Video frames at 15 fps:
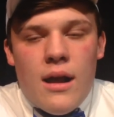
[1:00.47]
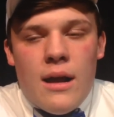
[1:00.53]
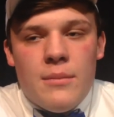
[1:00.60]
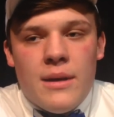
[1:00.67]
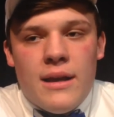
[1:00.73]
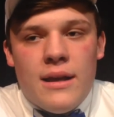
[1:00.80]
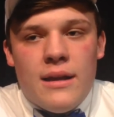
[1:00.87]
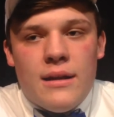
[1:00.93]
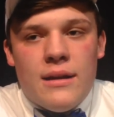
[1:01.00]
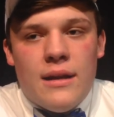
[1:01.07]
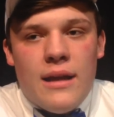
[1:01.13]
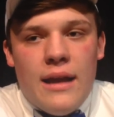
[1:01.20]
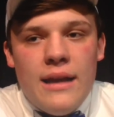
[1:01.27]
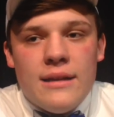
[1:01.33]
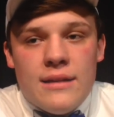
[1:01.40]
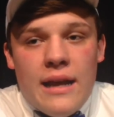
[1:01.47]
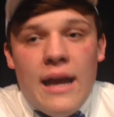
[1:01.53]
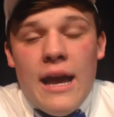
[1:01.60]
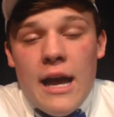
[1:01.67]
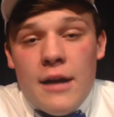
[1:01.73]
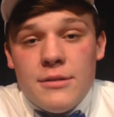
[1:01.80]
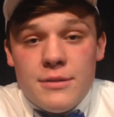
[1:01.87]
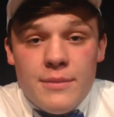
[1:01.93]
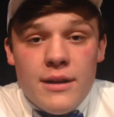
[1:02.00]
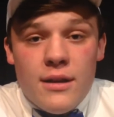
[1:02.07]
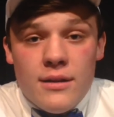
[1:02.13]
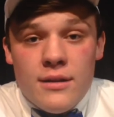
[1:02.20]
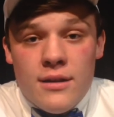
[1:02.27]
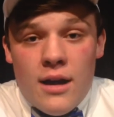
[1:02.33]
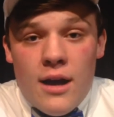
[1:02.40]
I mean, it helps me
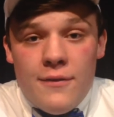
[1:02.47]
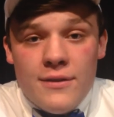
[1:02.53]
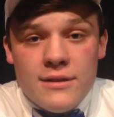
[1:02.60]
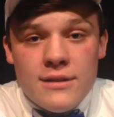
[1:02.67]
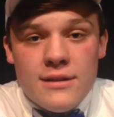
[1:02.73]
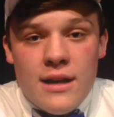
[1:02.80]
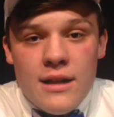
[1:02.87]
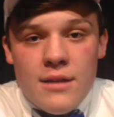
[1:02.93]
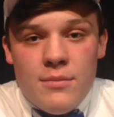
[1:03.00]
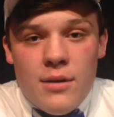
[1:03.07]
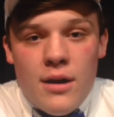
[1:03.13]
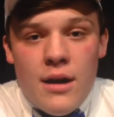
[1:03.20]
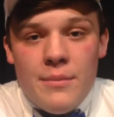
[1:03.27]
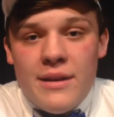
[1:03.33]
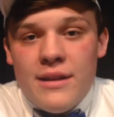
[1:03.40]
on the offensive side of the ball.